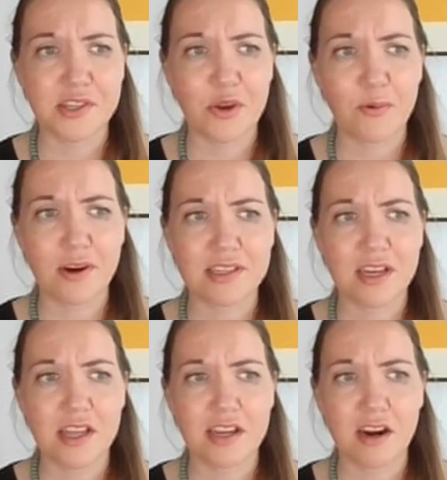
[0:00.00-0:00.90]
so he works
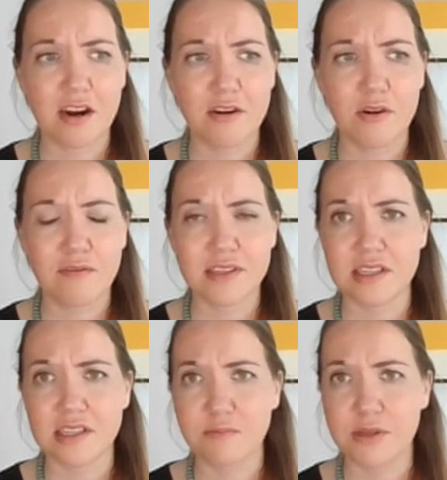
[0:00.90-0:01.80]
on like our
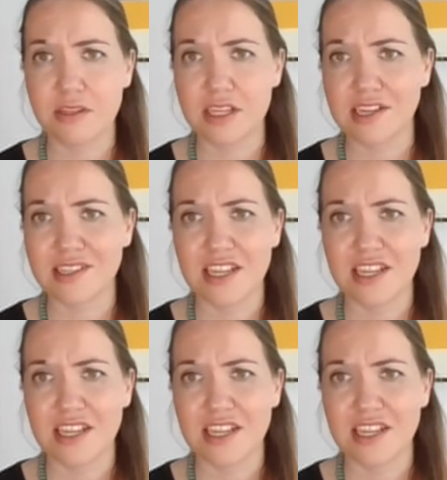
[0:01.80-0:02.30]
overseas buildings